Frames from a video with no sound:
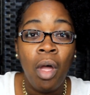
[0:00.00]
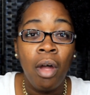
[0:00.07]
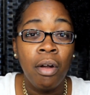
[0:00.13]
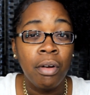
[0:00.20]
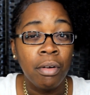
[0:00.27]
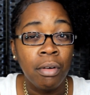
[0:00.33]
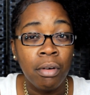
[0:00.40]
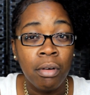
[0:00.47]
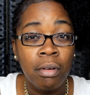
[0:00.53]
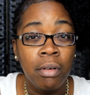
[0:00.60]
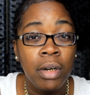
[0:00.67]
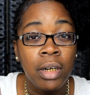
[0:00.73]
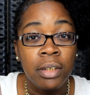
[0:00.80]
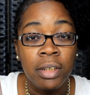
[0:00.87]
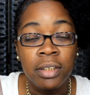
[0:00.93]
her
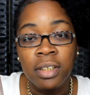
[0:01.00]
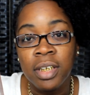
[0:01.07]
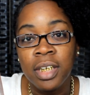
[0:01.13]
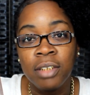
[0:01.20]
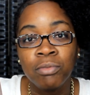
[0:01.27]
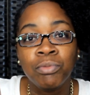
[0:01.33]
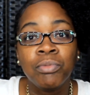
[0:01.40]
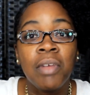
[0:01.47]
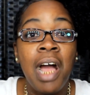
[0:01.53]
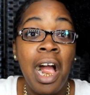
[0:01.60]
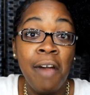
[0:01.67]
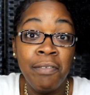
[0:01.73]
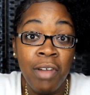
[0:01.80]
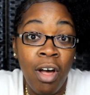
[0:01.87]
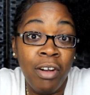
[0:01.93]
another day.
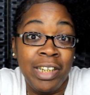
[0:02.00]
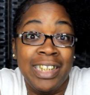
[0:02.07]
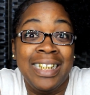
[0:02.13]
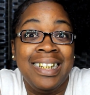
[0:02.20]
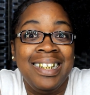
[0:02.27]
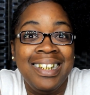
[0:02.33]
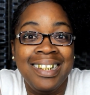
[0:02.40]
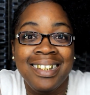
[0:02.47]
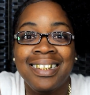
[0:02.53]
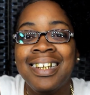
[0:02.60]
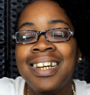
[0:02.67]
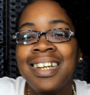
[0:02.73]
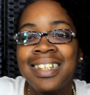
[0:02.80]
I'll vlog it again